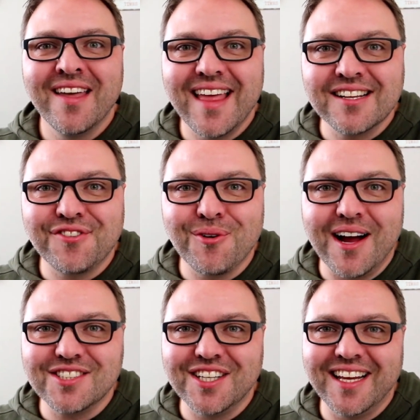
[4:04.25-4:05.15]
Thanks for
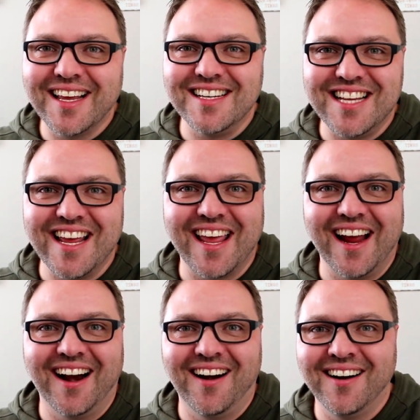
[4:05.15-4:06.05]
watching and take
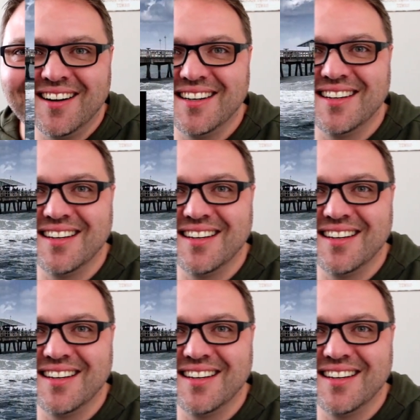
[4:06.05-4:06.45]
care.